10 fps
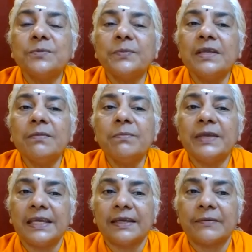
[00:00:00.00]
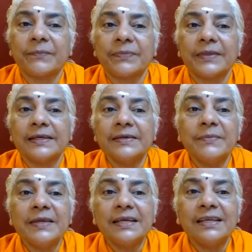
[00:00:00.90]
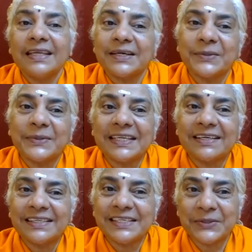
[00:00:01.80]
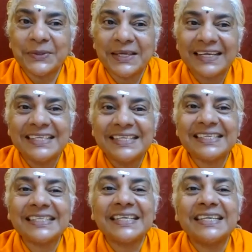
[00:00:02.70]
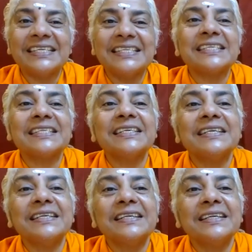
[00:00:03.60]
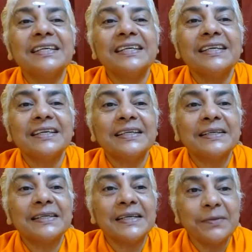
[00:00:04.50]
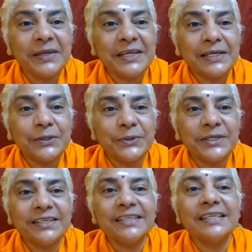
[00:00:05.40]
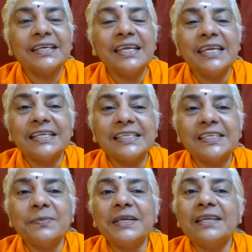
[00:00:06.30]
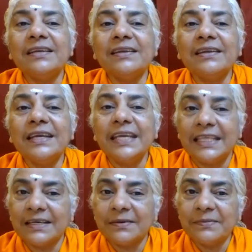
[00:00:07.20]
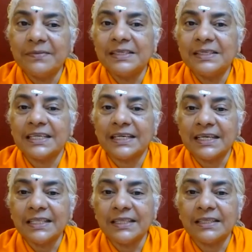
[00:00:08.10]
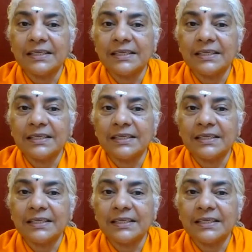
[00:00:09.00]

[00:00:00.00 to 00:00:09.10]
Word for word: supreme being. Yeah? Now, the last two lines is uh, a bit loaded. Yasmin idam jagat